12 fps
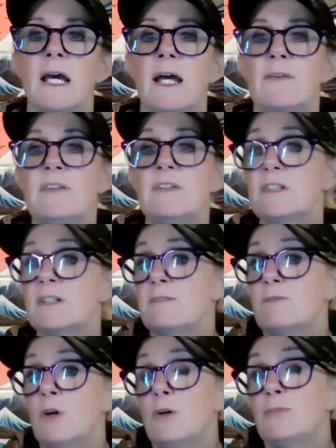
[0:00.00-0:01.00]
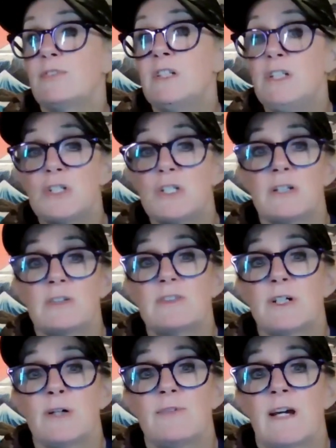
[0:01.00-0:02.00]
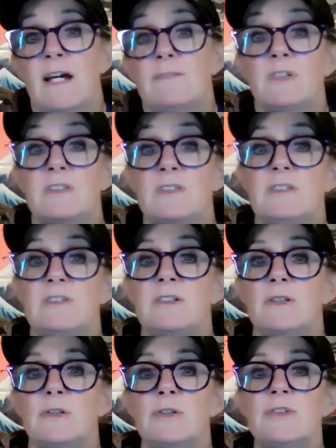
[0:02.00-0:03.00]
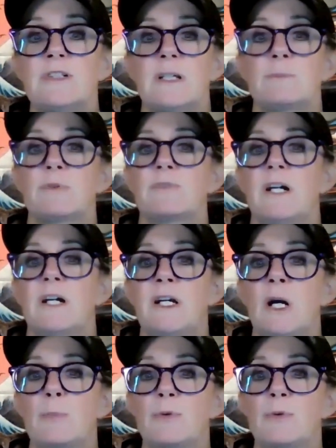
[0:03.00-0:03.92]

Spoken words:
And this can involve teaching self-advocacy skills and providing